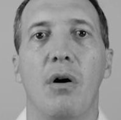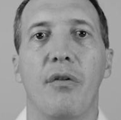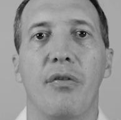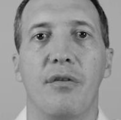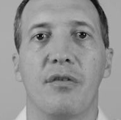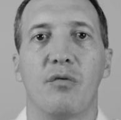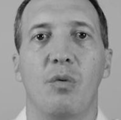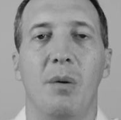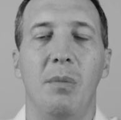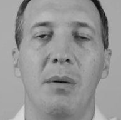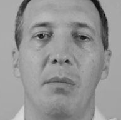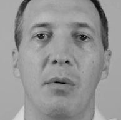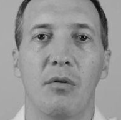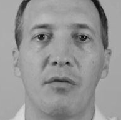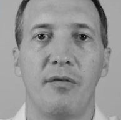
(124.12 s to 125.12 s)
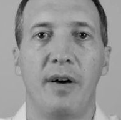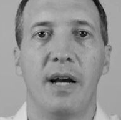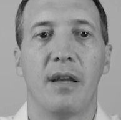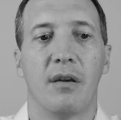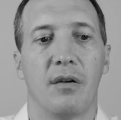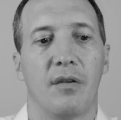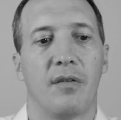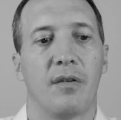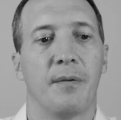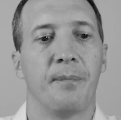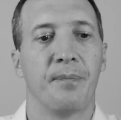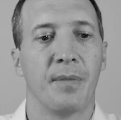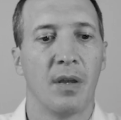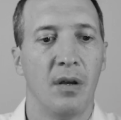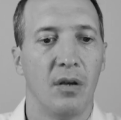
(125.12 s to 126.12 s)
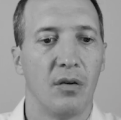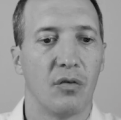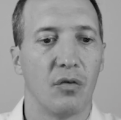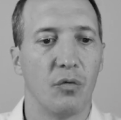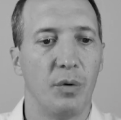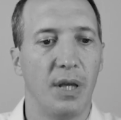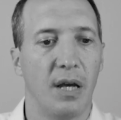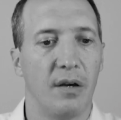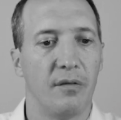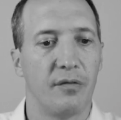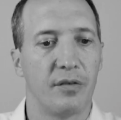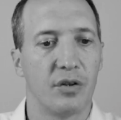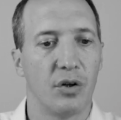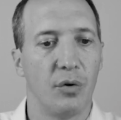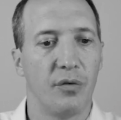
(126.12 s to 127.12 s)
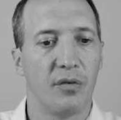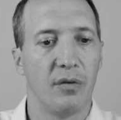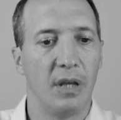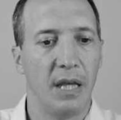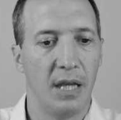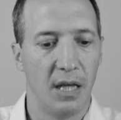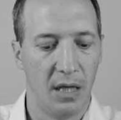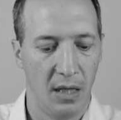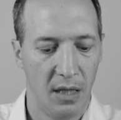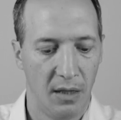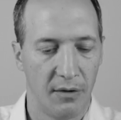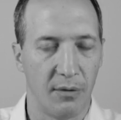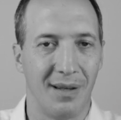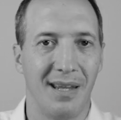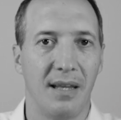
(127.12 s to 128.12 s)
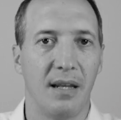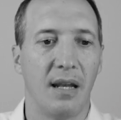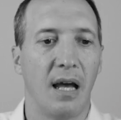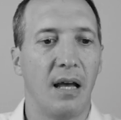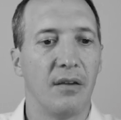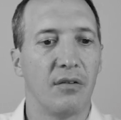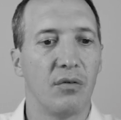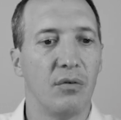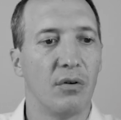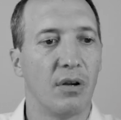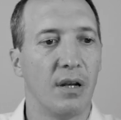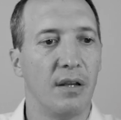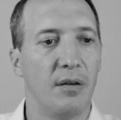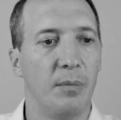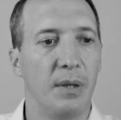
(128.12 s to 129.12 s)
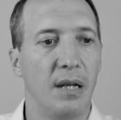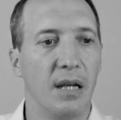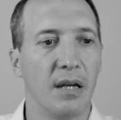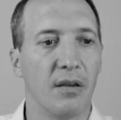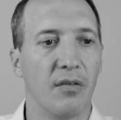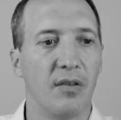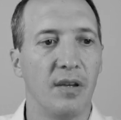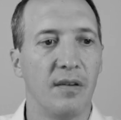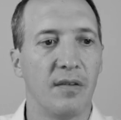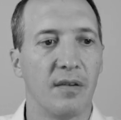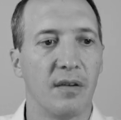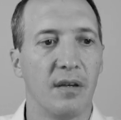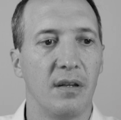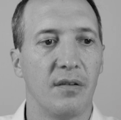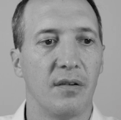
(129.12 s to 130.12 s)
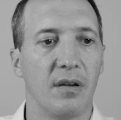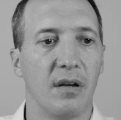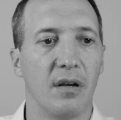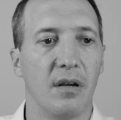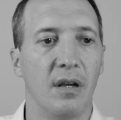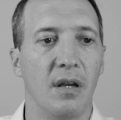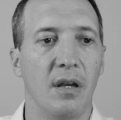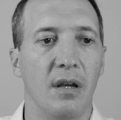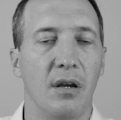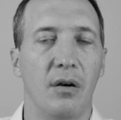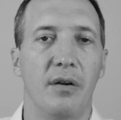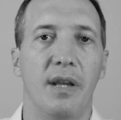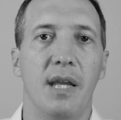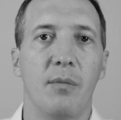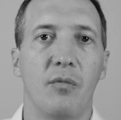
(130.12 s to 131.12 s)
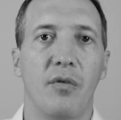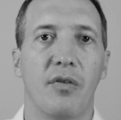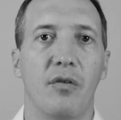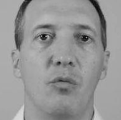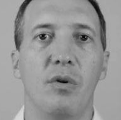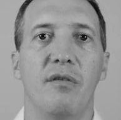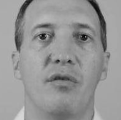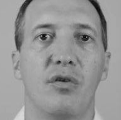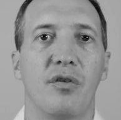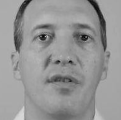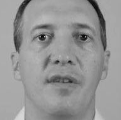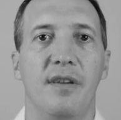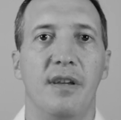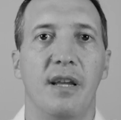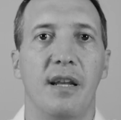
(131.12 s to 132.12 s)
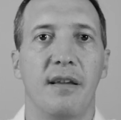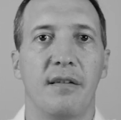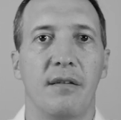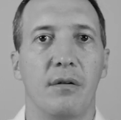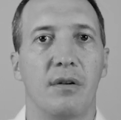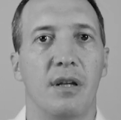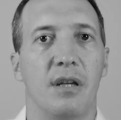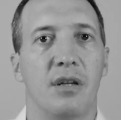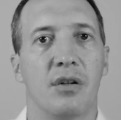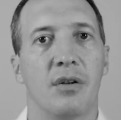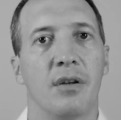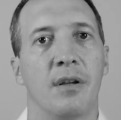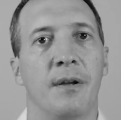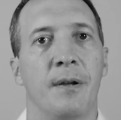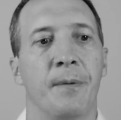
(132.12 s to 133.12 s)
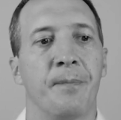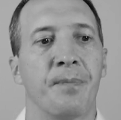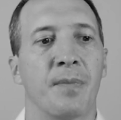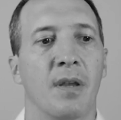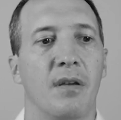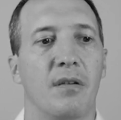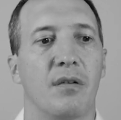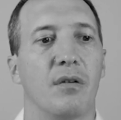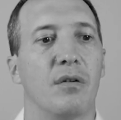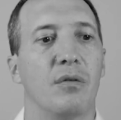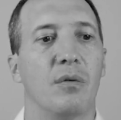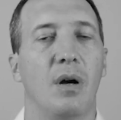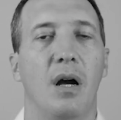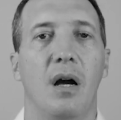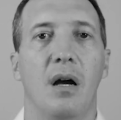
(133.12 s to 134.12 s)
others will be able to find us. So we have chosen here, so it has to look a little bit like this. It's a name with a reverse DNS notation. So